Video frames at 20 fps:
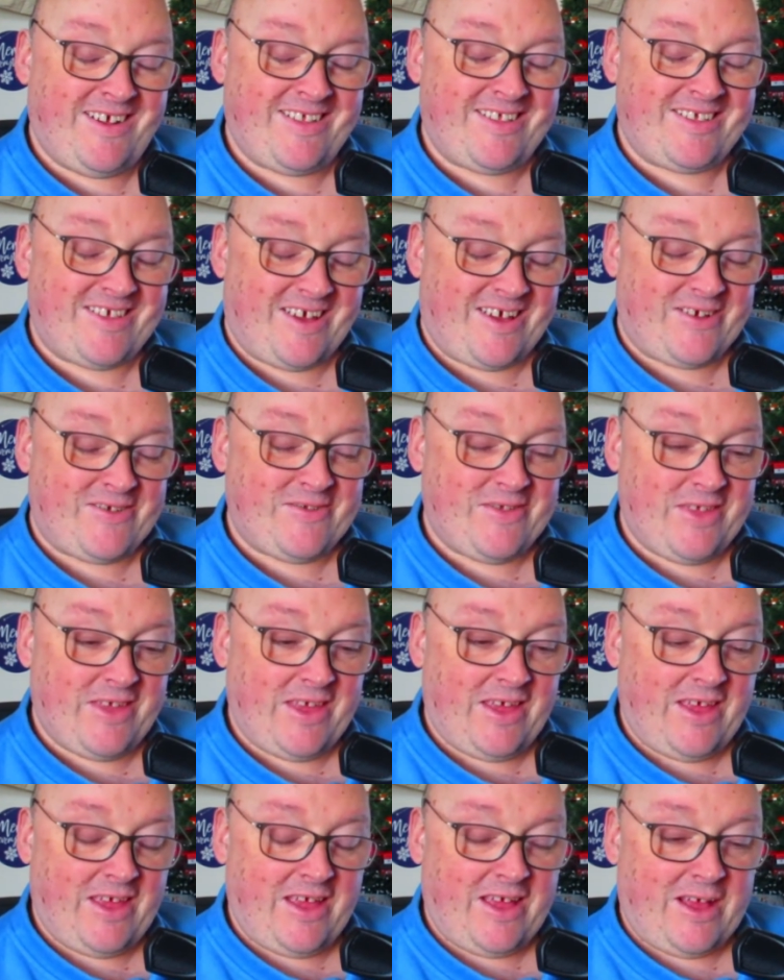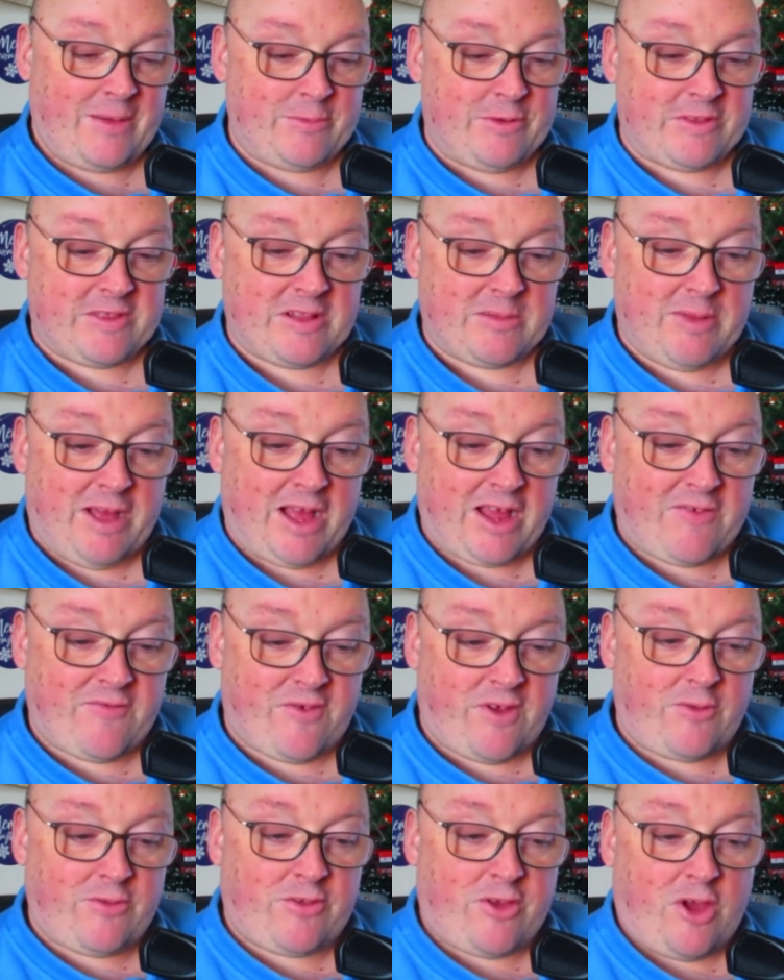So I'm using the
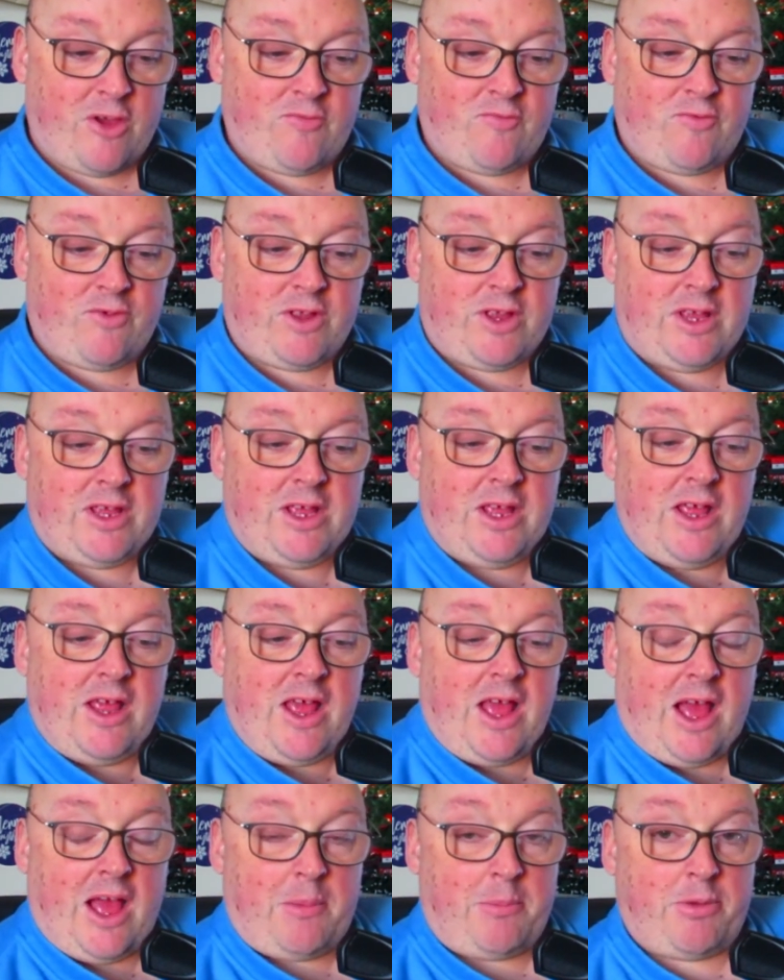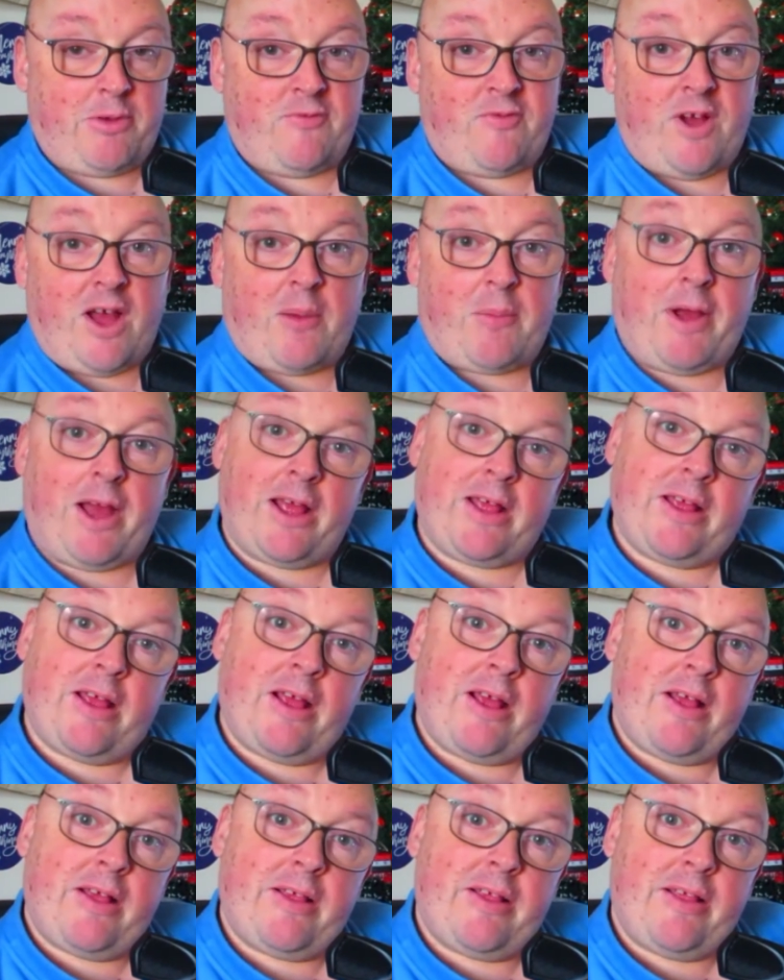microphone to hopefully amplify my
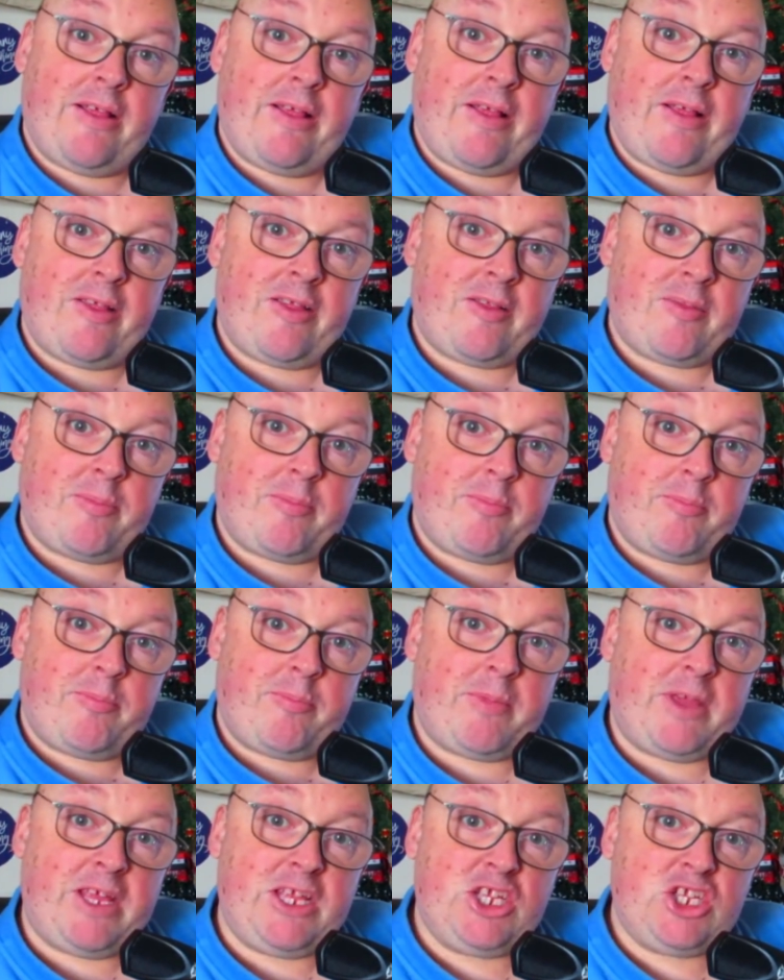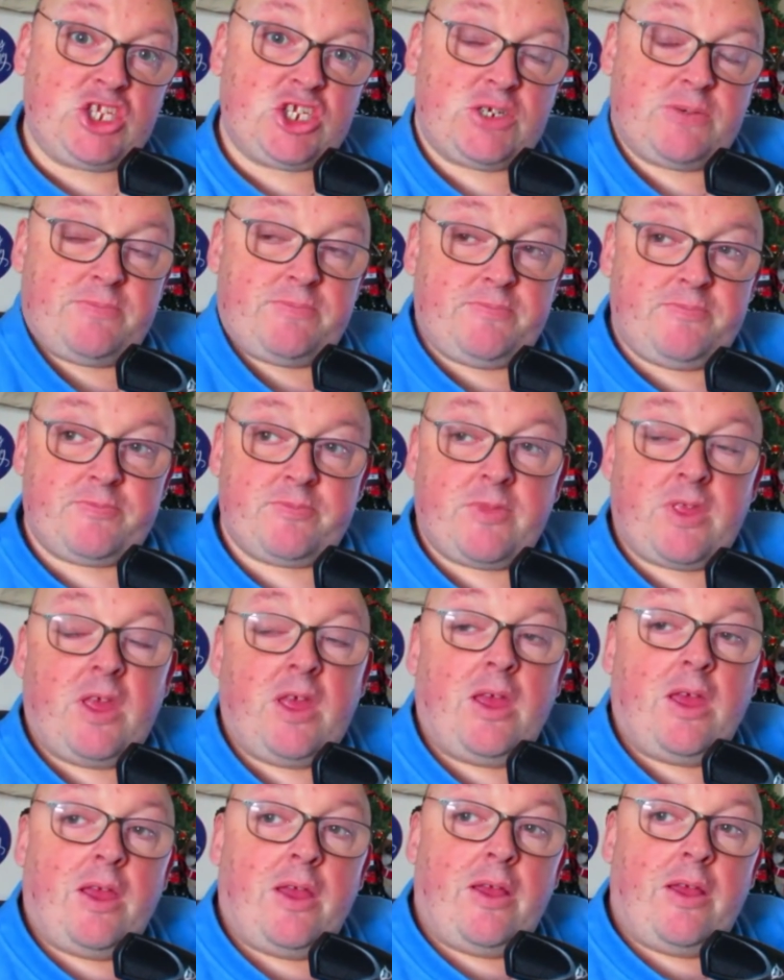speech.
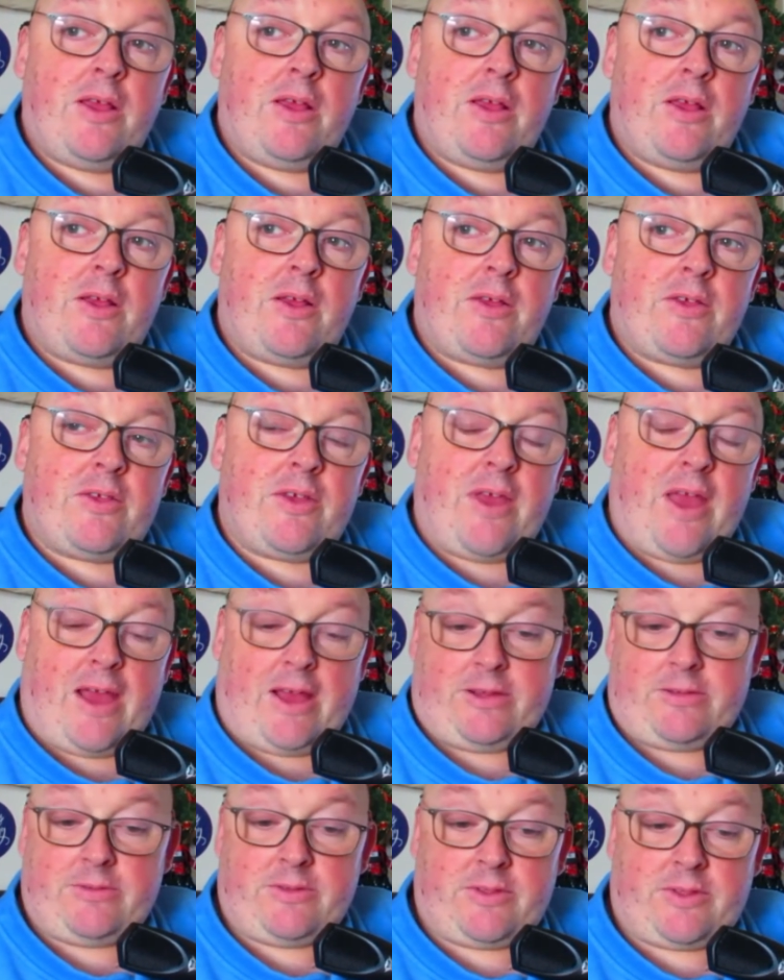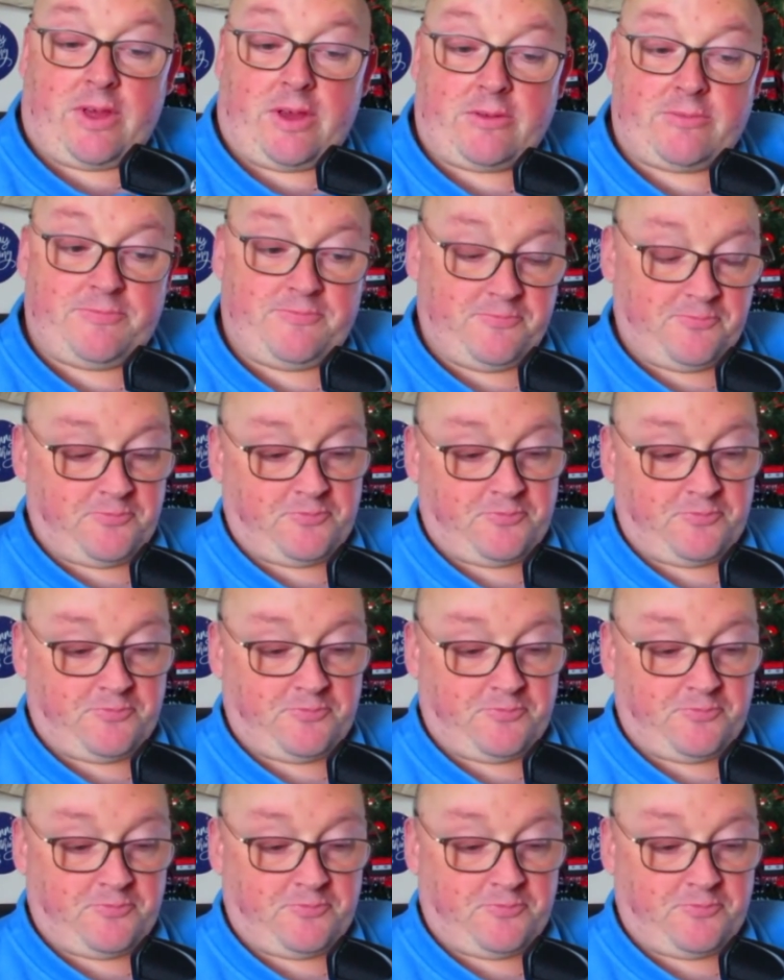So yeah, so